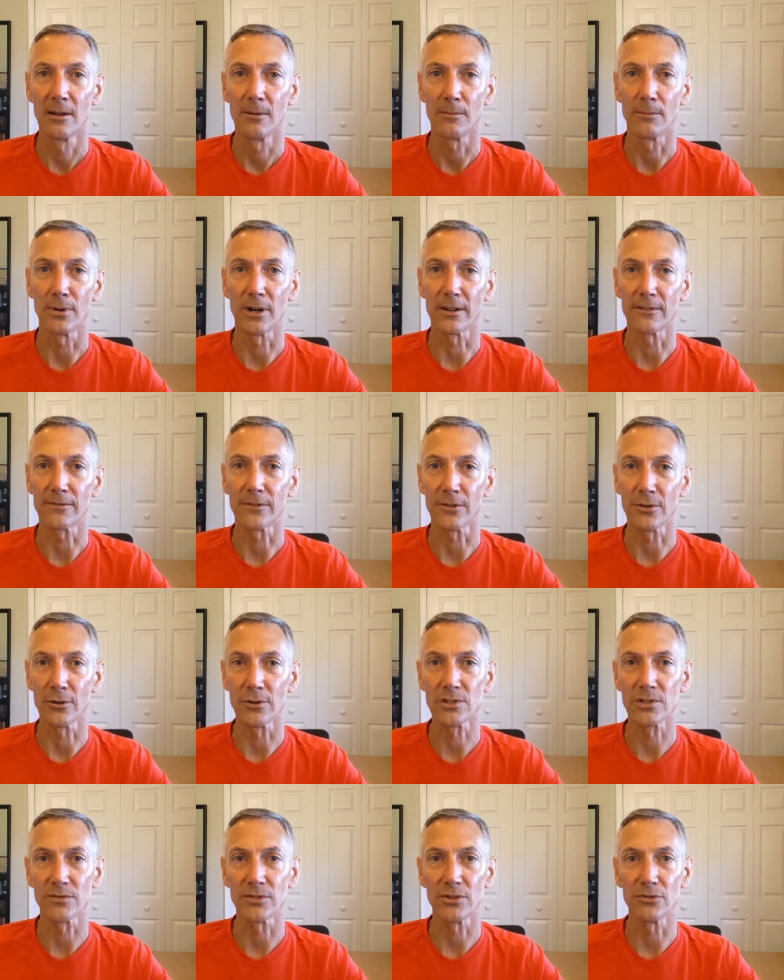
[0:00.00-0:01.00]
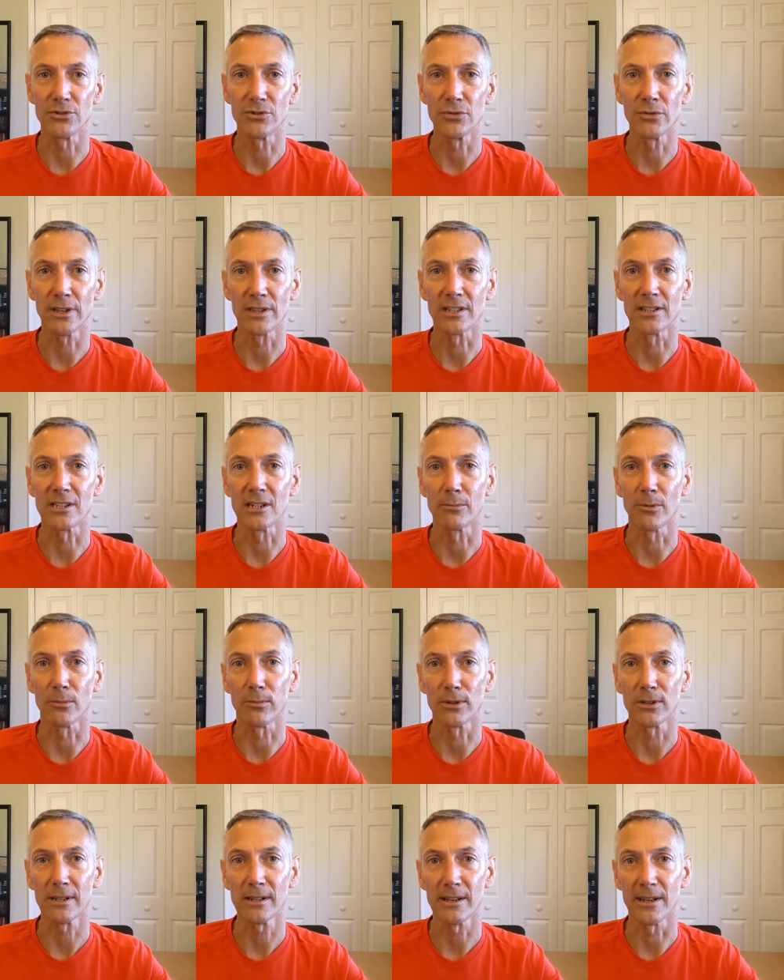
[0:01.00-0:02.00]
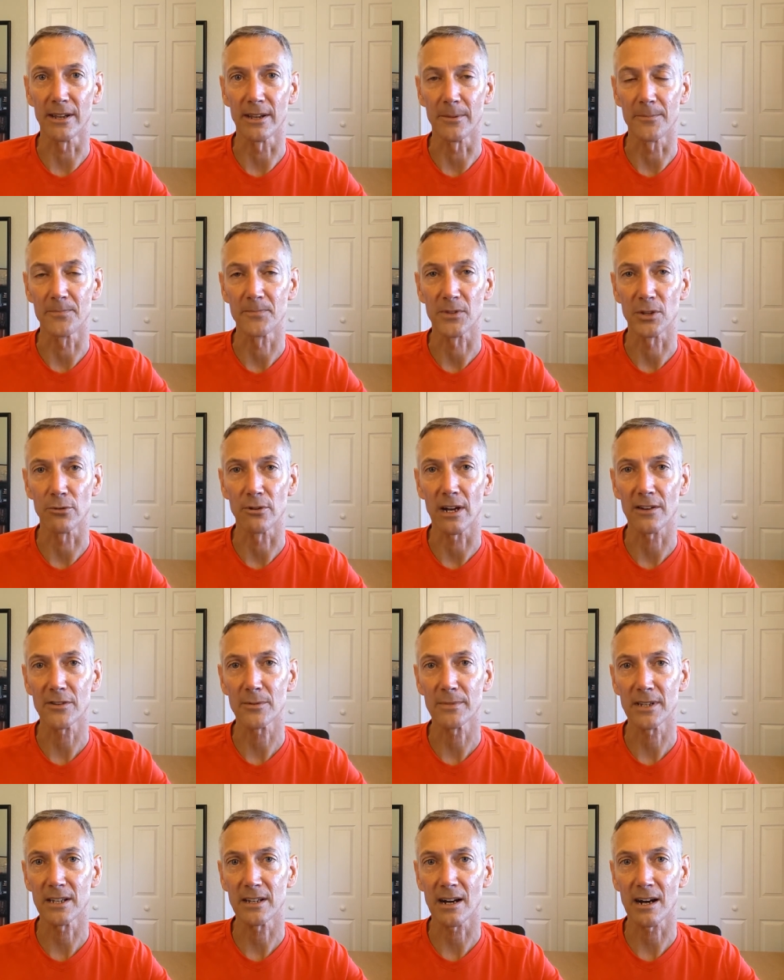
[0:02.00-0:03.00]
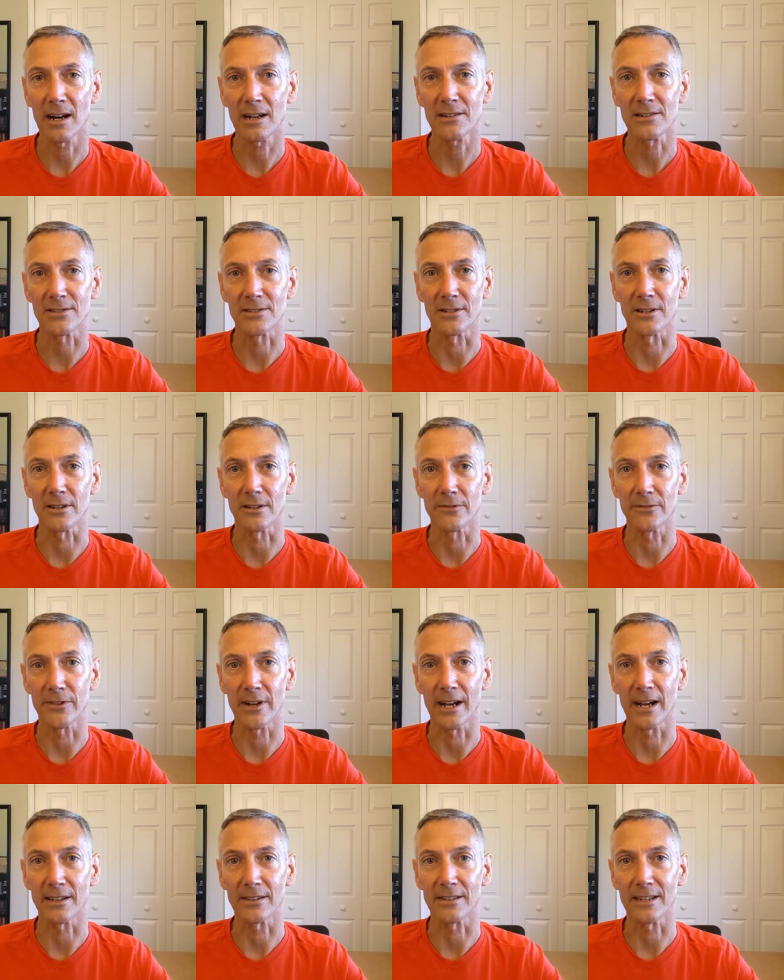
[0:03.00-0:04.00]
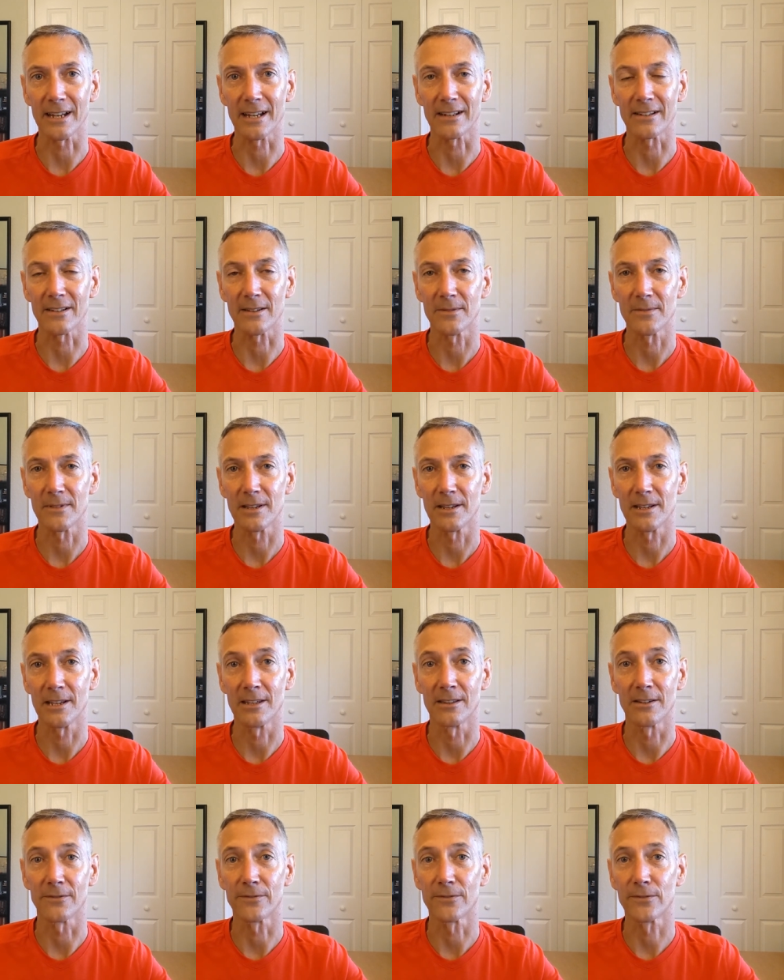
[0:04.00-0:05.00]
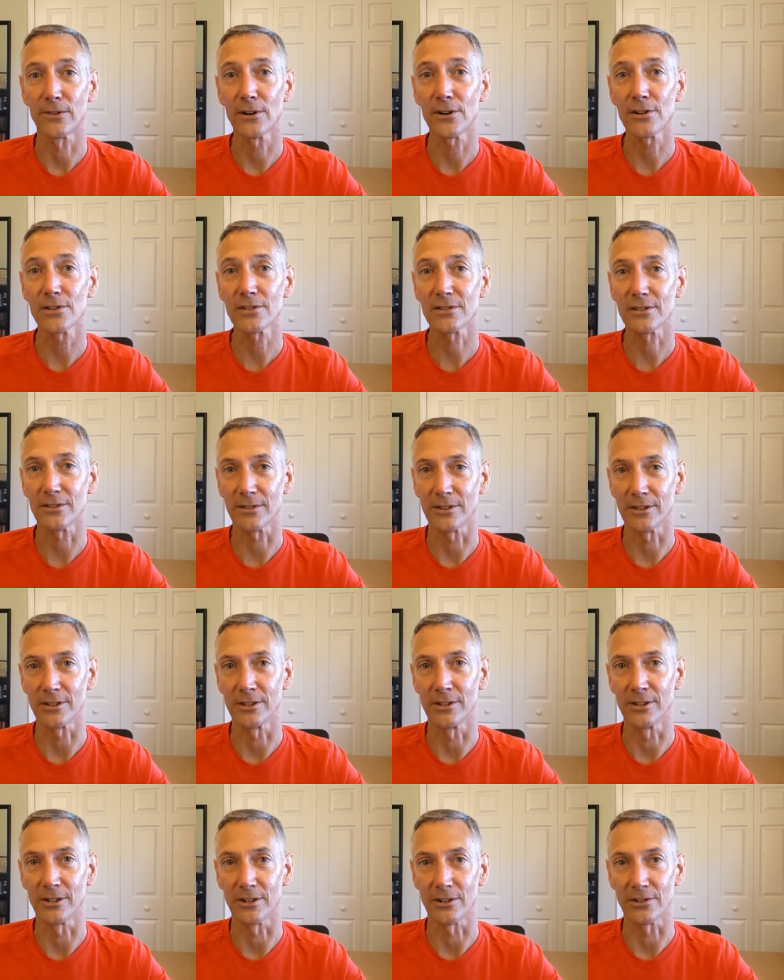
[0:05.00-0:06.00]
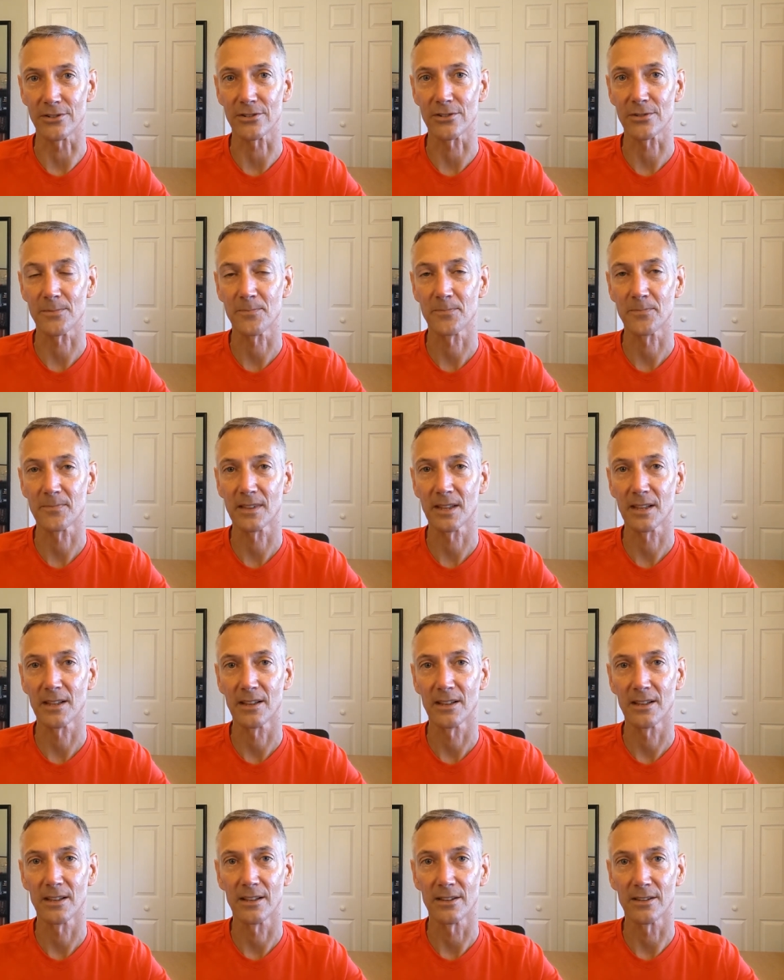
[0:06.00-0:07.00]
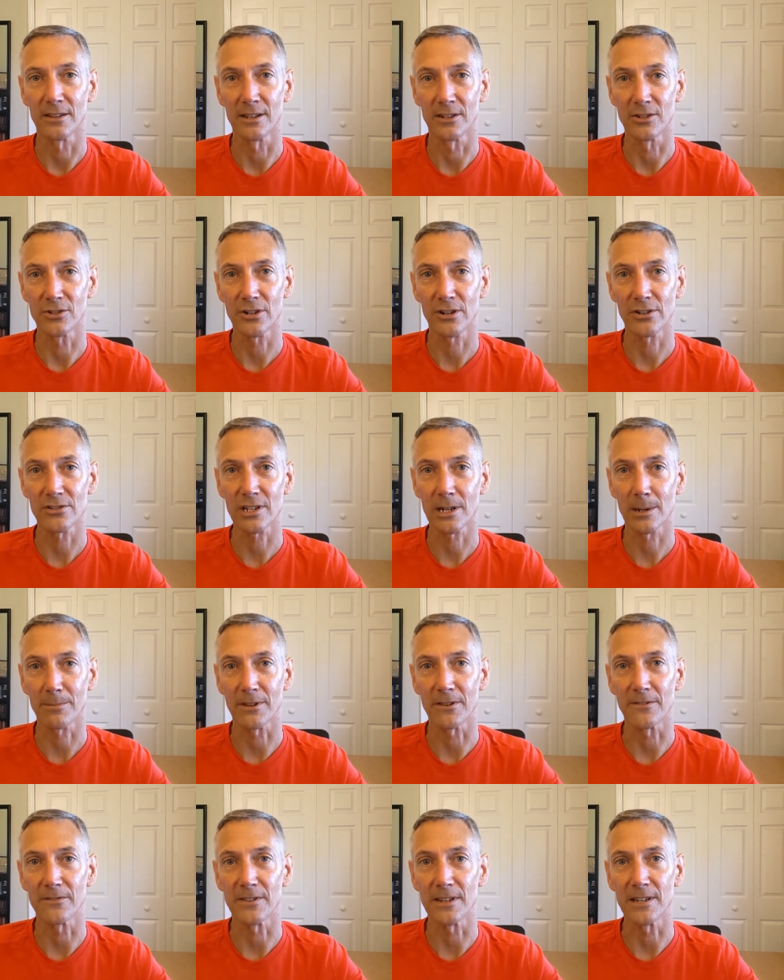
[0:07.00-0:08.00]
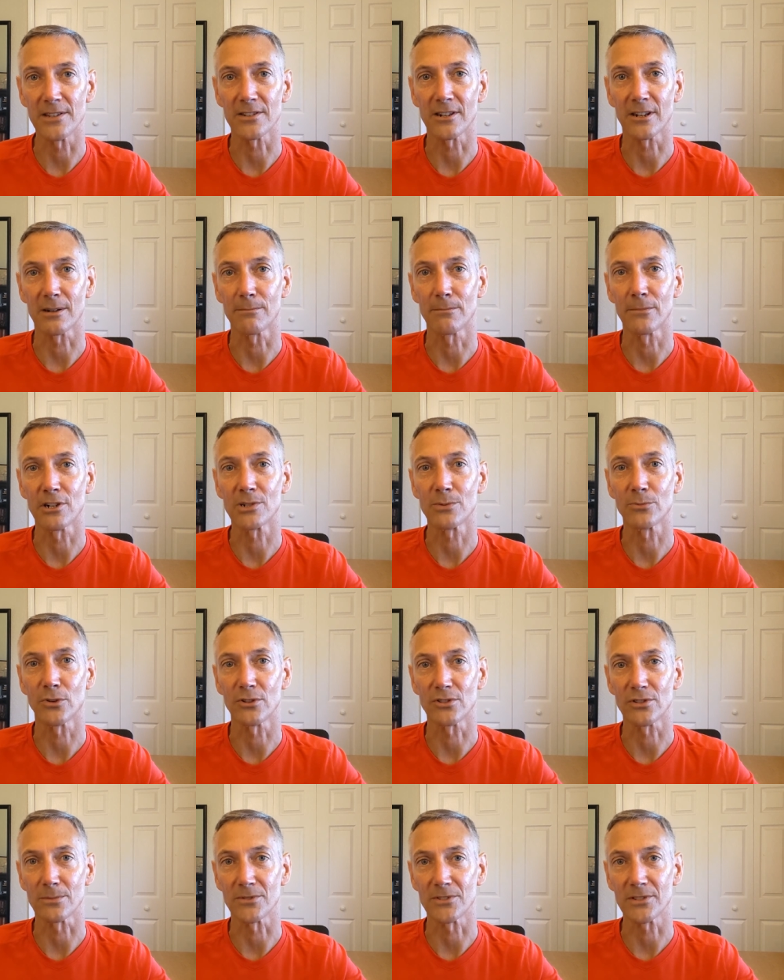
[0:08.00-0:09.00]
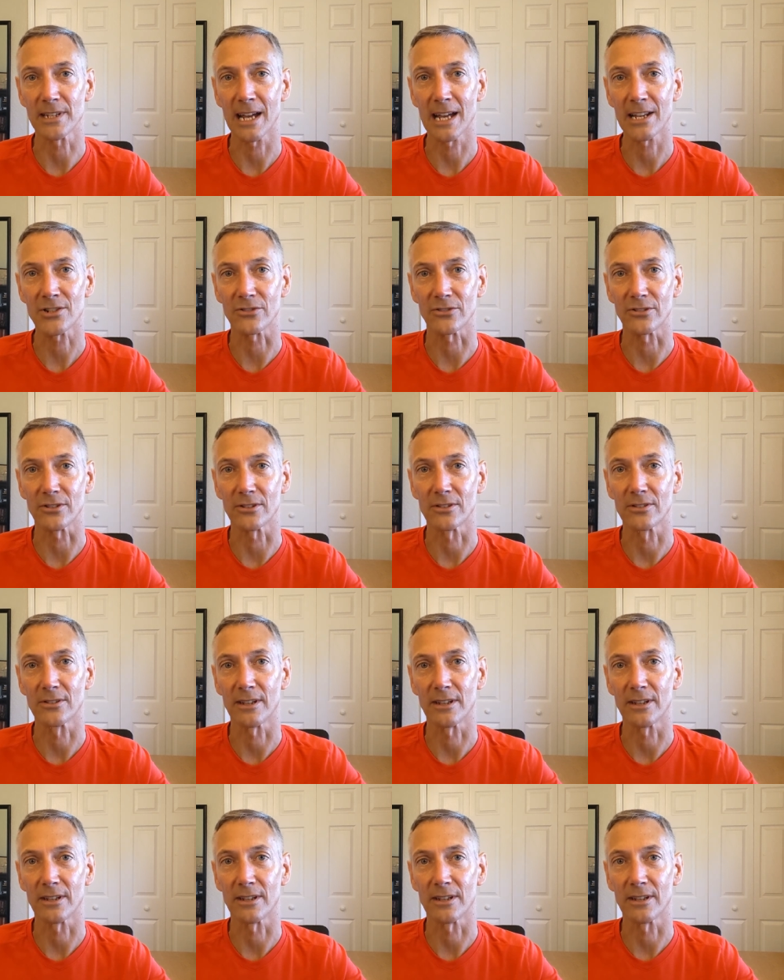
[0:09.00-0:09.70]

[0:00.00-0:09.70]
But for those of you doing the double play, you have to be cognizant of the fact that in the first years, the insurance company fees are much more substantial.